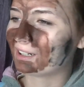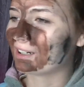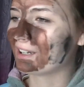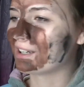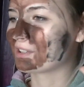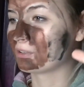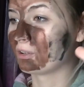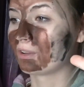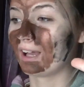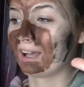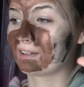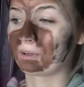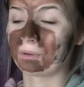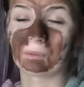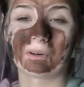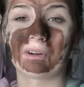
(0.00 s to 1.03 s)
It's not that,
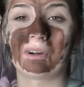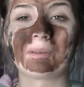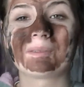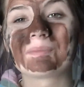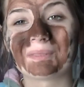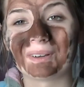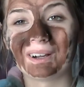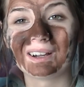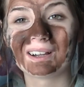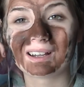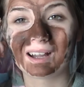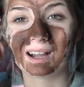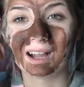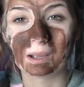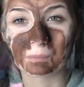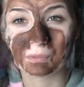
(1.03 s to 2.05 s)
don't worry. But
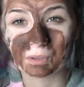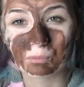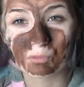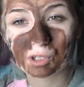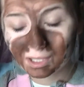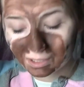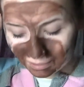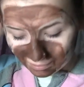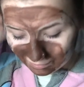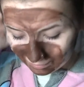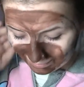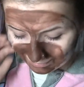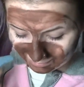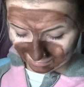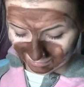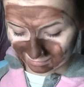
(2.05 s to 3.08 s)
I've been really
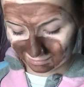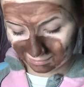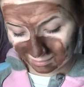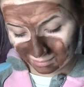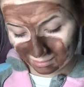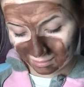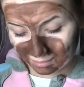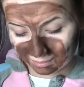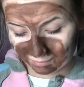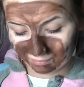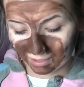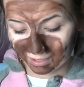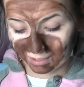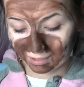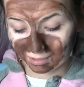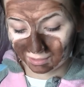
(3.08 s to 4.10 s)
liking
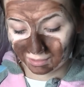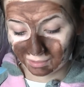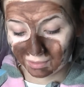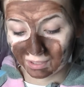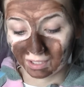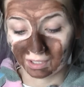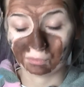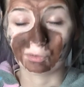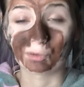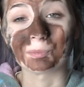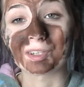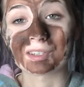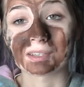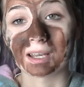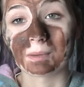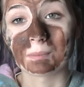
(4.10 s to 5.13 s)
their, like from the
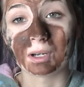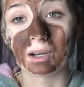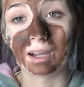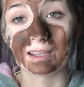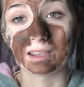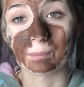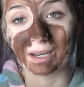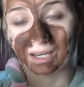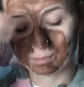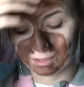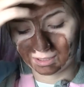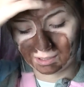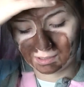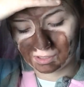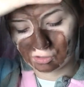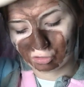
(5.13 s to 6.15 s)
same line, the
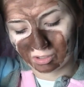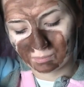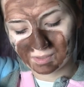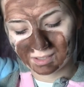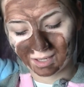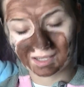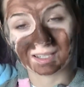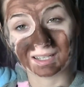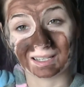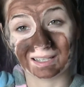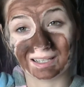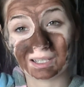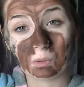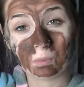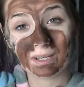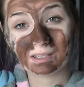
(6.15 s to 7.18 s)
Maybelline's Dream Satin
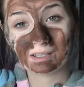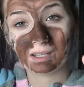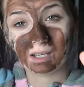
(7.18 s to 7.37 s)
Liquid.